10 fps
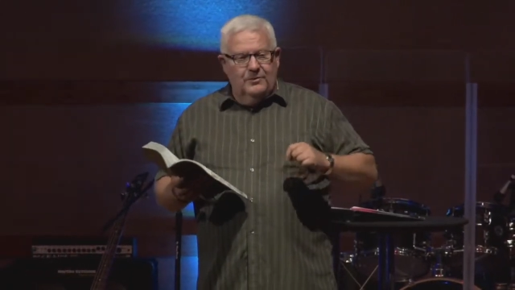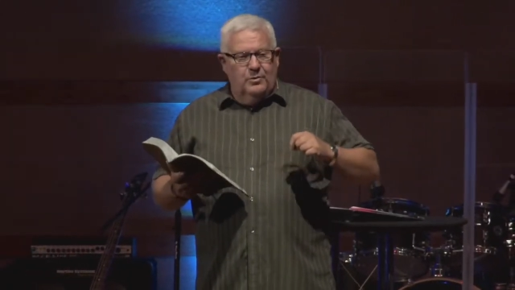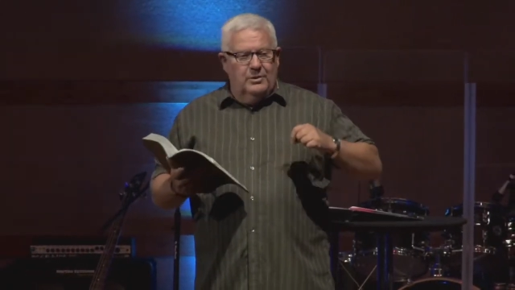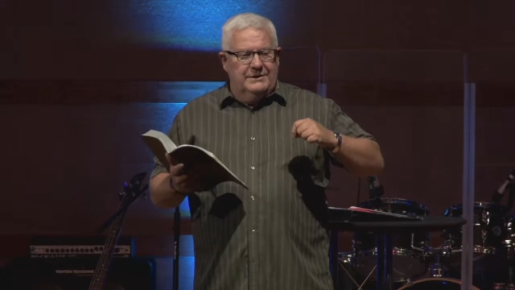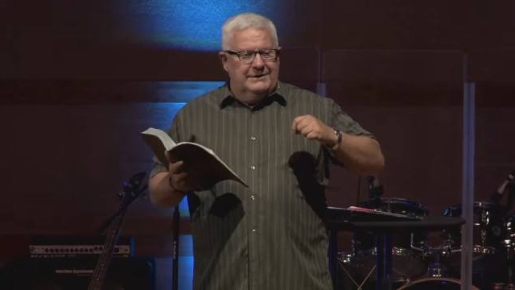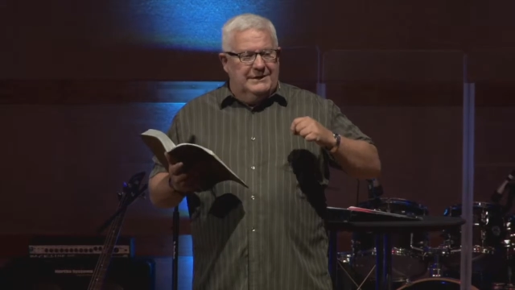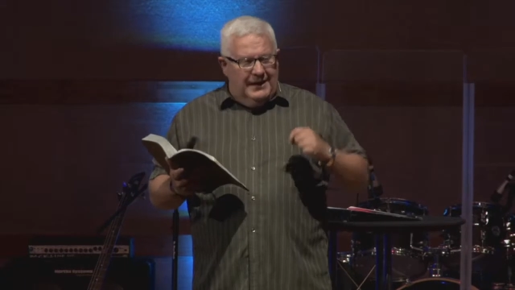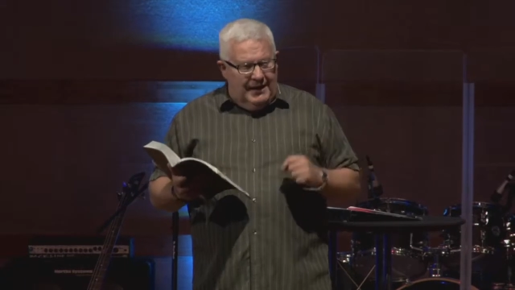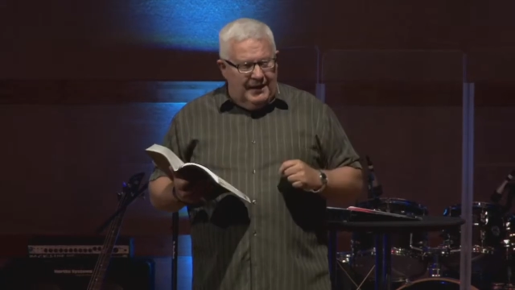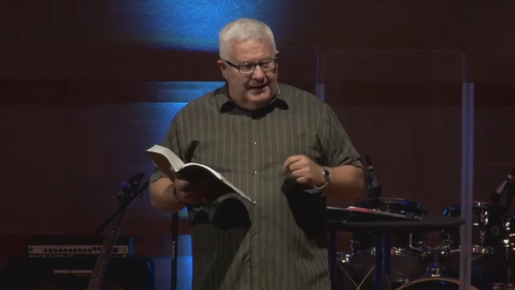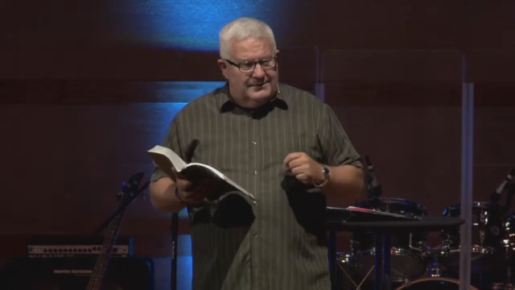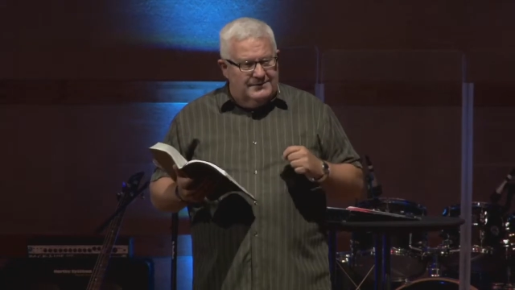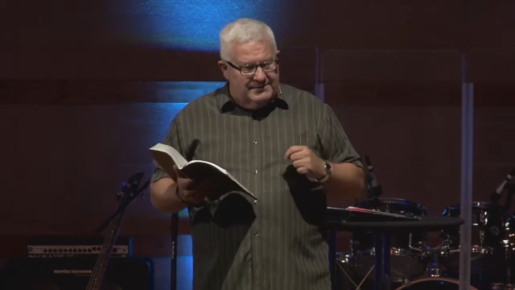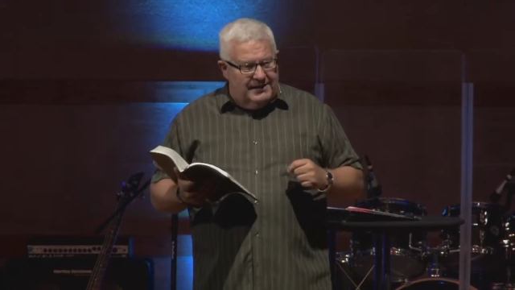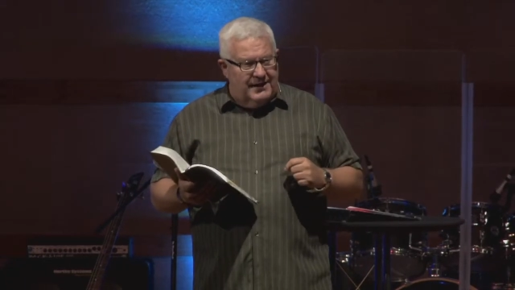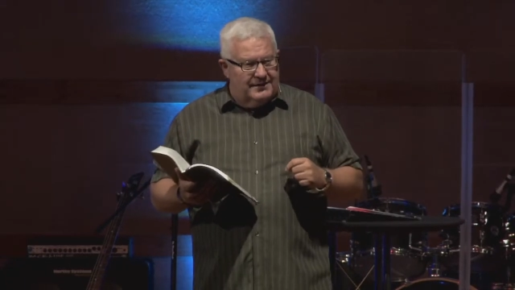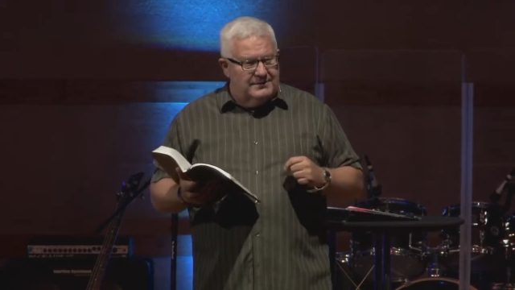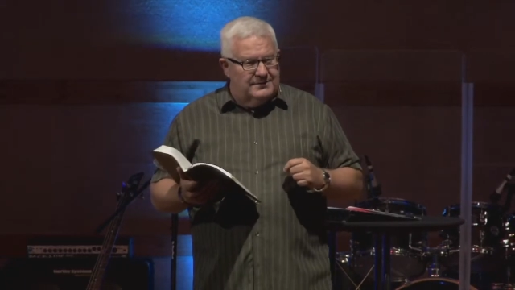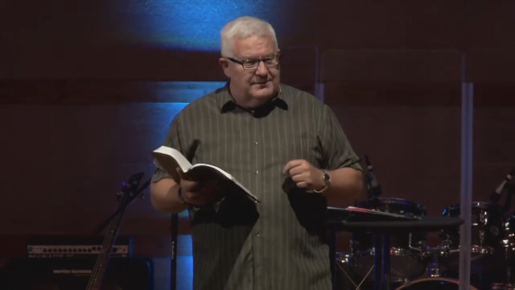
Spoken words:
When God says